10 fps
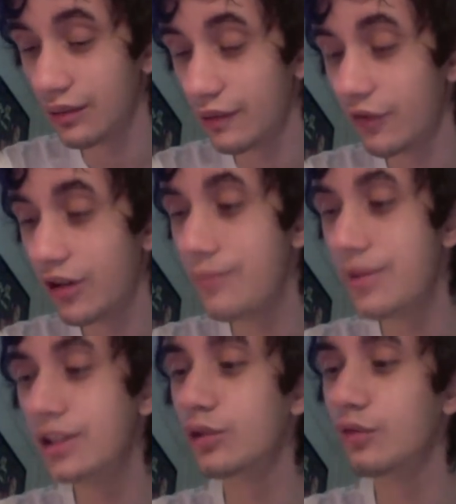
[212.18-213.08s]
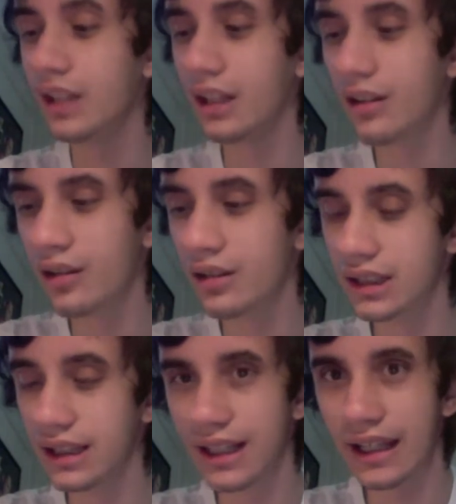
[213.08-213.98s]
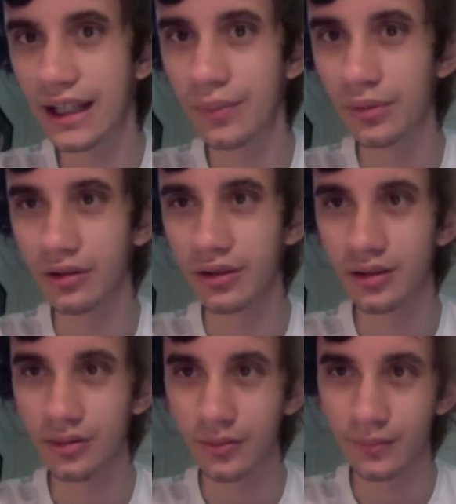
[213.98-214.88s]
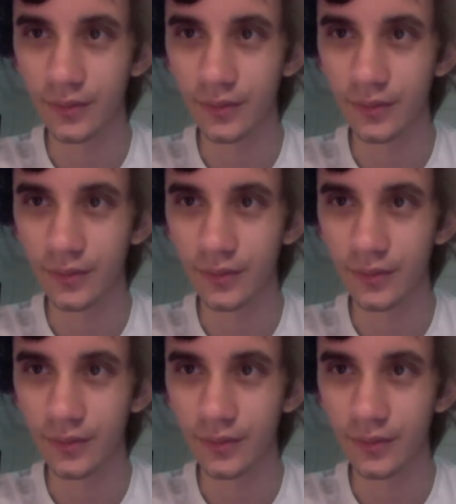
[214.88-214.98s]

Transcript: mixed with ideology, like capitalism.